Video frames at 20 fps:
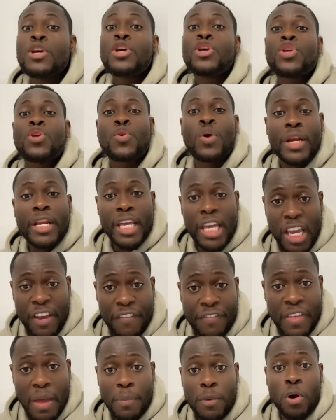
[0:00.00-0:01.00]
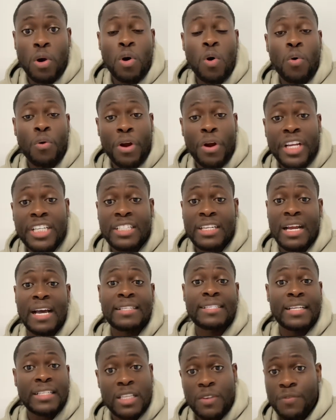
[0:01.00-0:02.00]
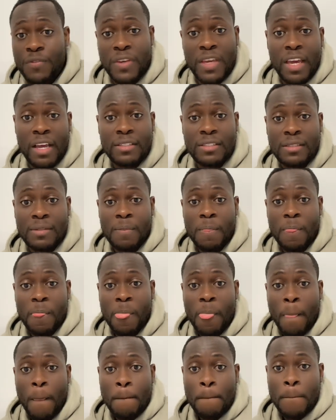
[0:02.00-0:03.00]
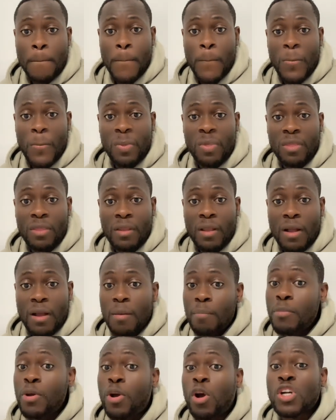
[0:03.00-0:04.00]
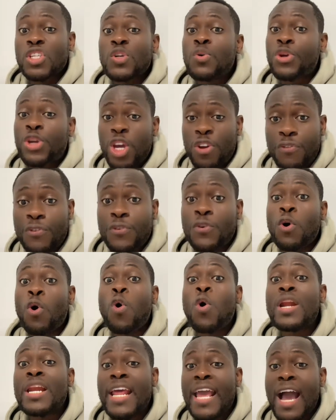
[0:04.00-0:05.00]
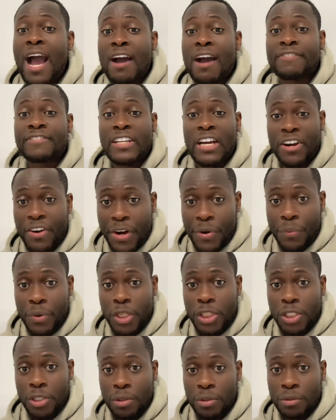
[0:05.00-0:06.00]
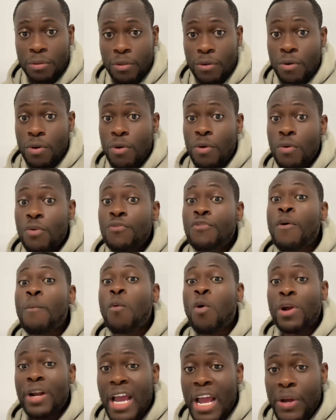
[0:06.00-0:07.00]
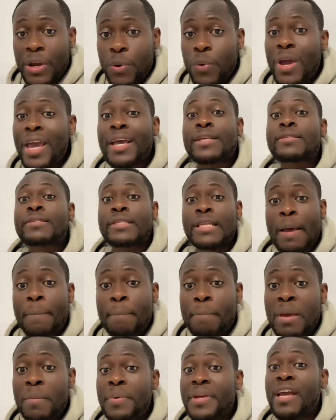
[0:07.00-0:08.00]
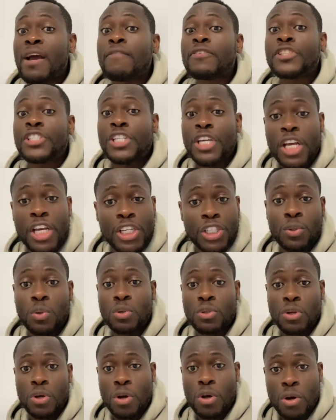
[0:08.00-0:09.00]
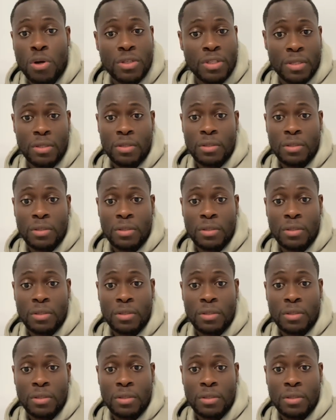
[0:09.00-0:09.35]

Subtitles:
you can give them your original certificate, because they will give you only after graduation, from what I know, except maybe they have changed those laws.